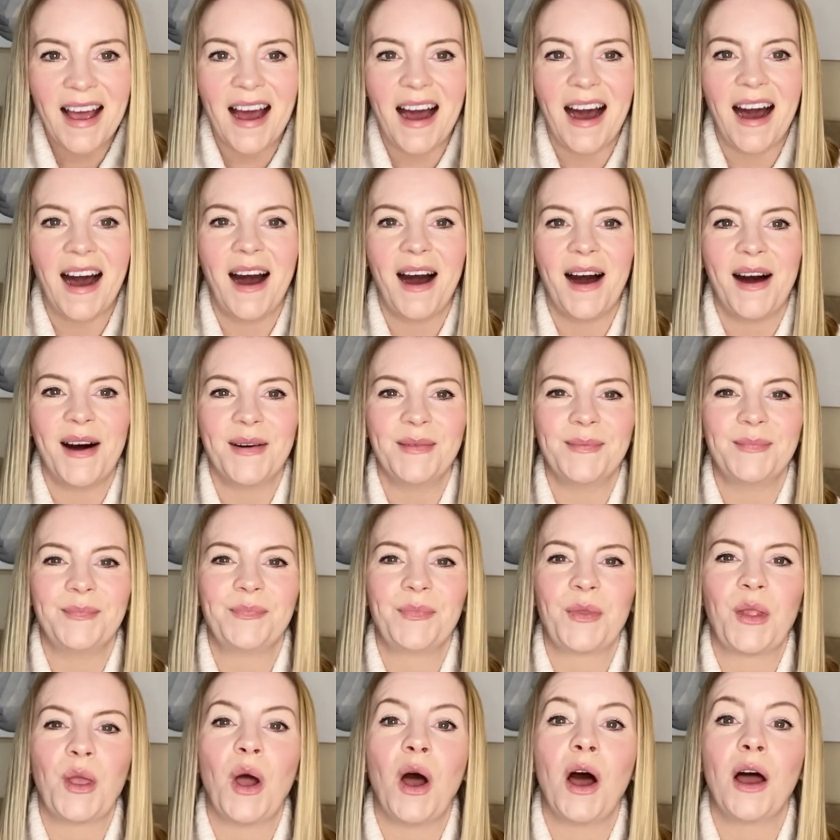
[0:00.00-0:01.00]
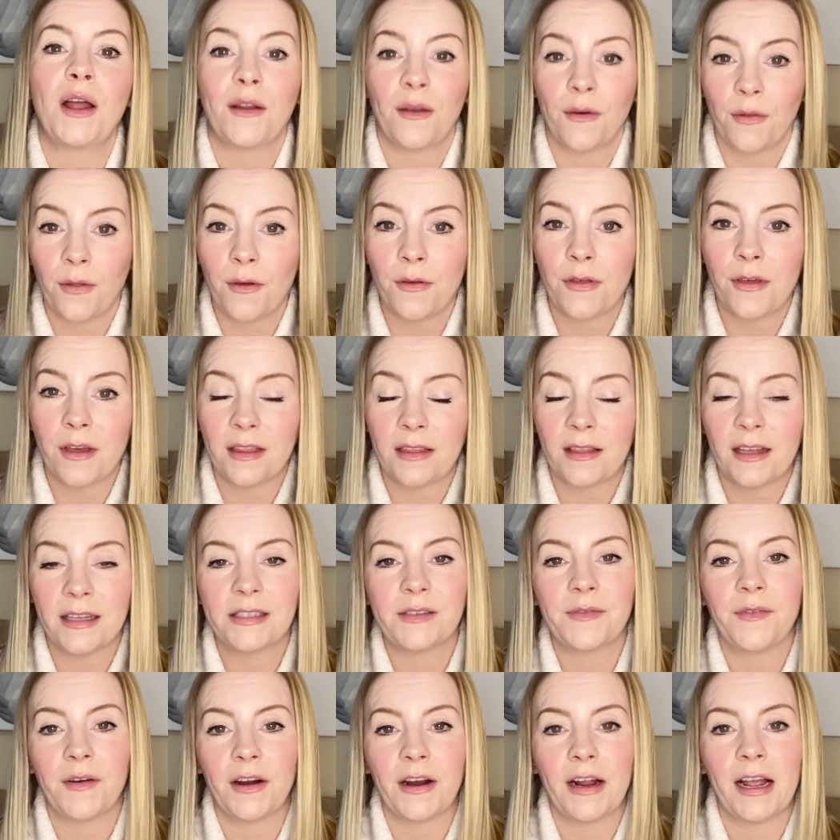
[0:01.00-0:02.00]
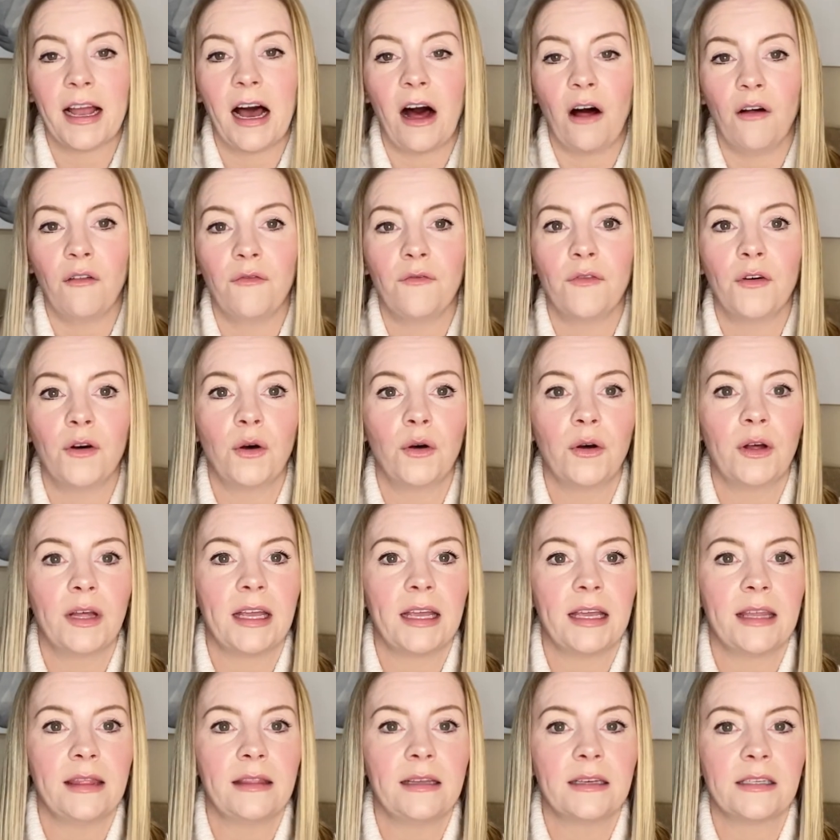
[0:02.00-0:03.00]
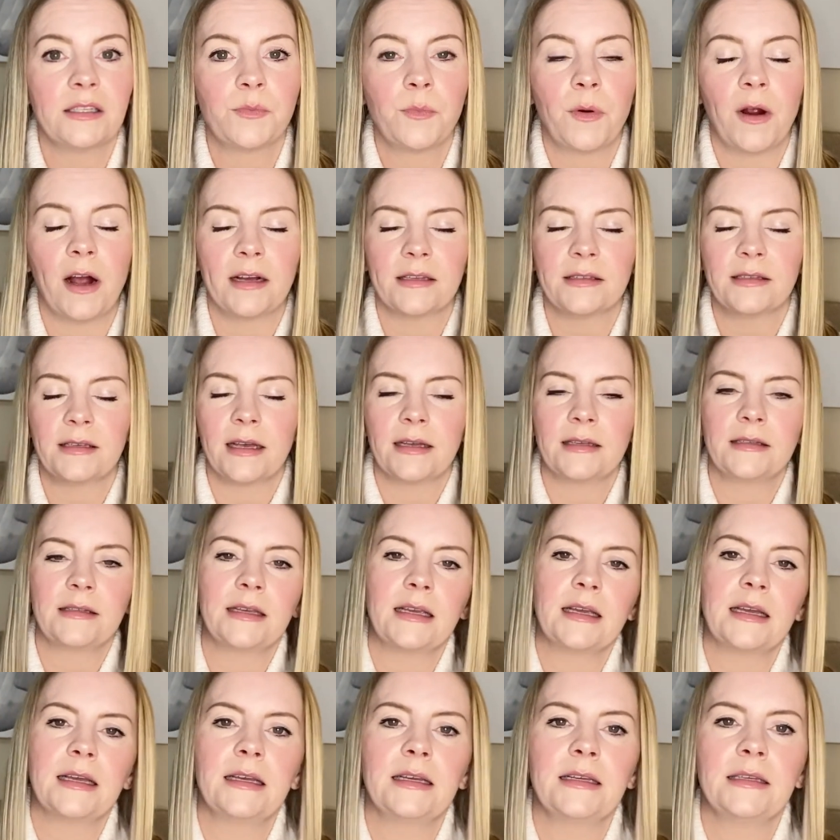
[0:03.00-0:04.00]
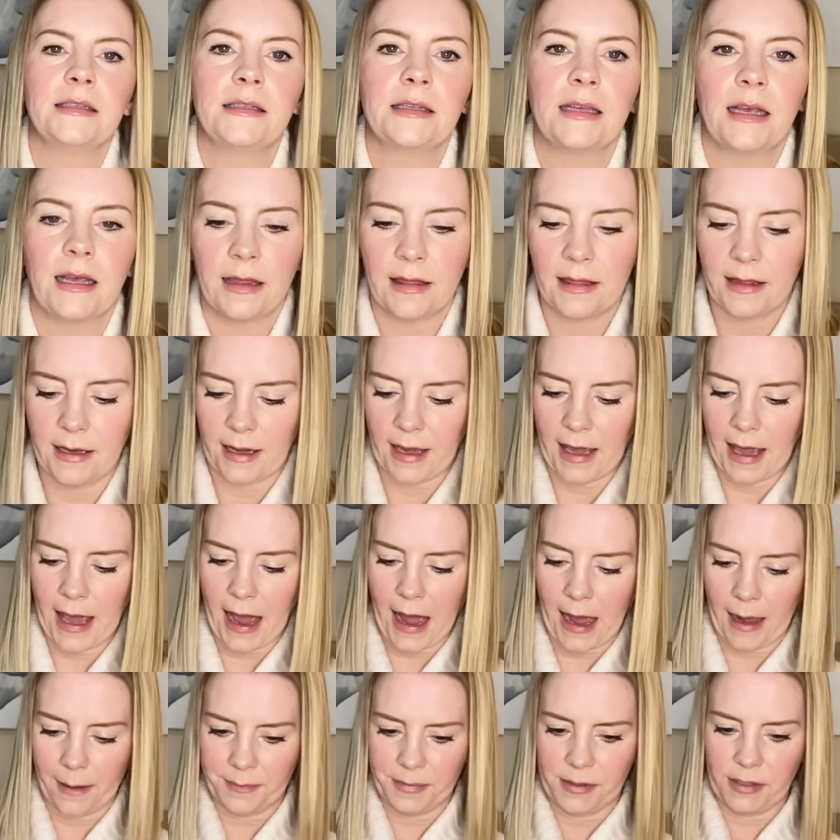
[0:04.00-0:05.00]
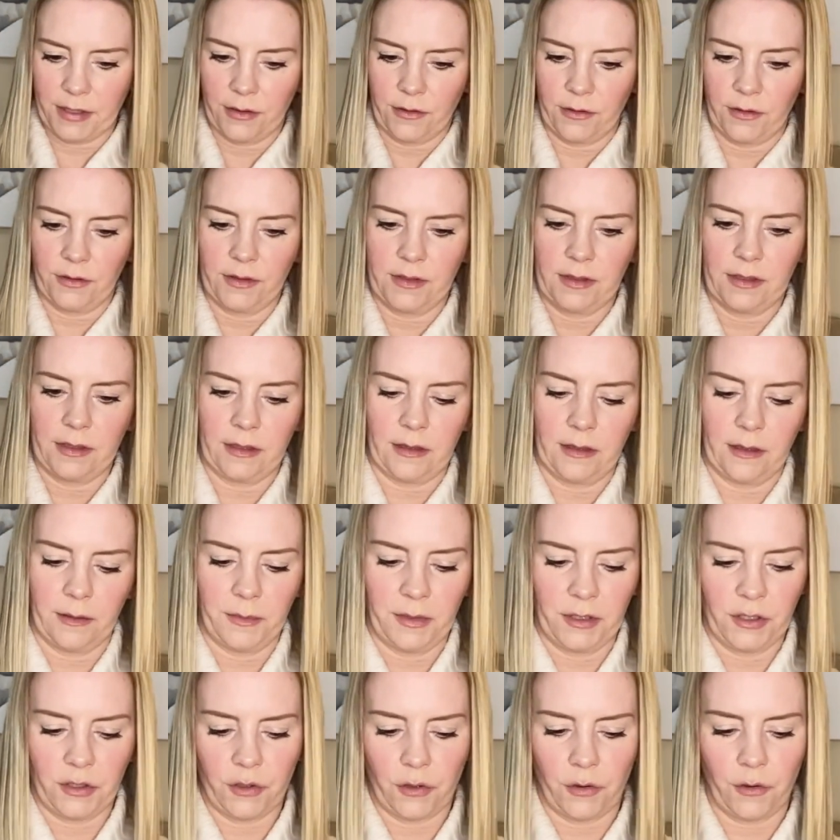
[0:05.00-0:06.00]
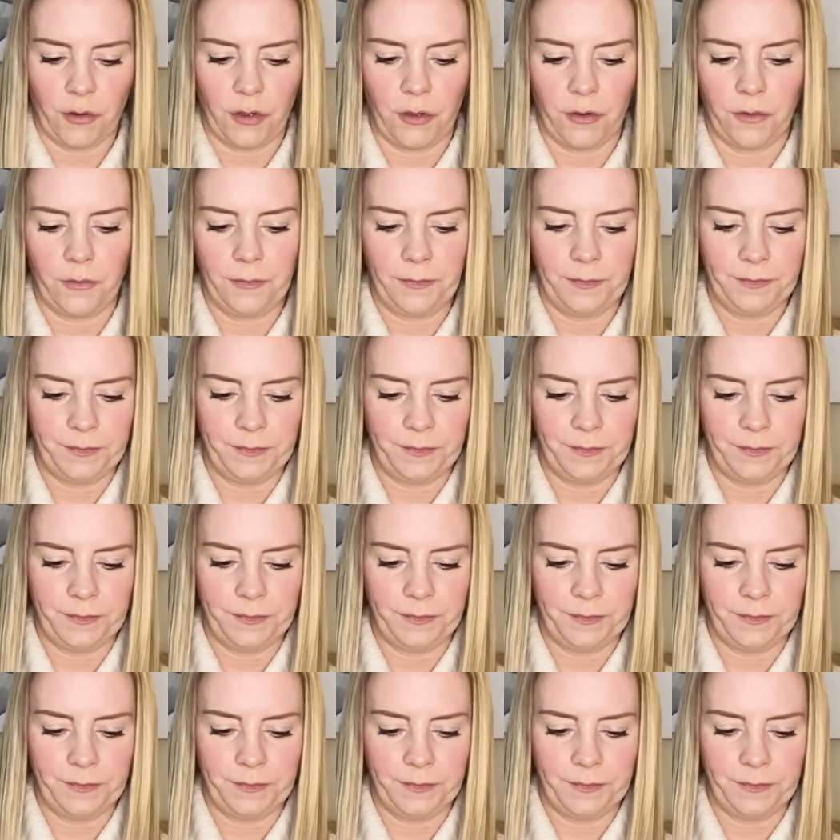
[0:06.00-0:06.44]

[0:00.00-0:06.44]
Another thing that's very helpful in this process is the capsules. Let me show you.